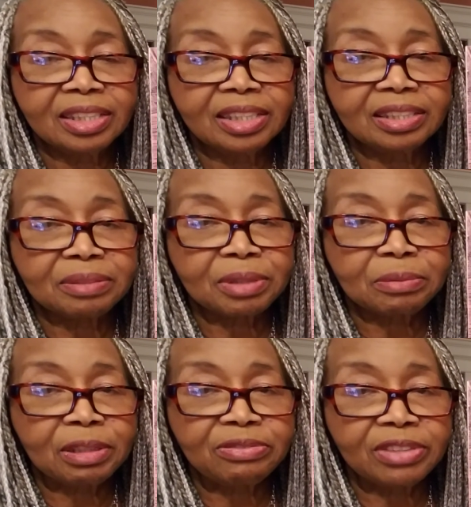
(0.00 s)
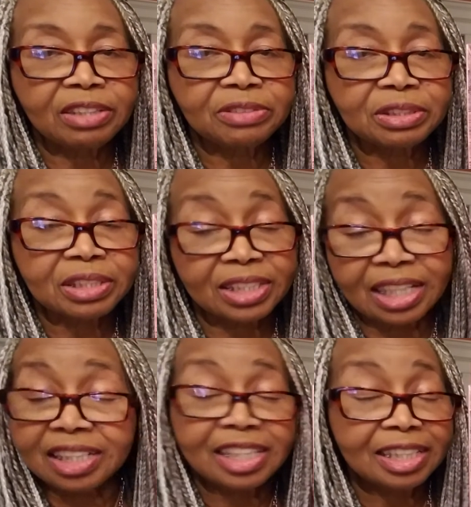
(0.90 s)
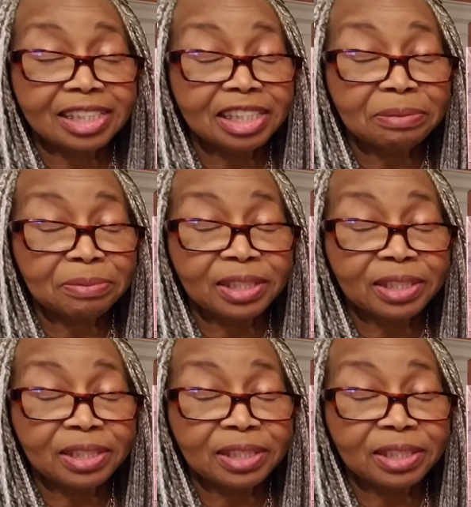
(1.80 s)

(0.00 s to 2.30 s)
It's one of my favorites because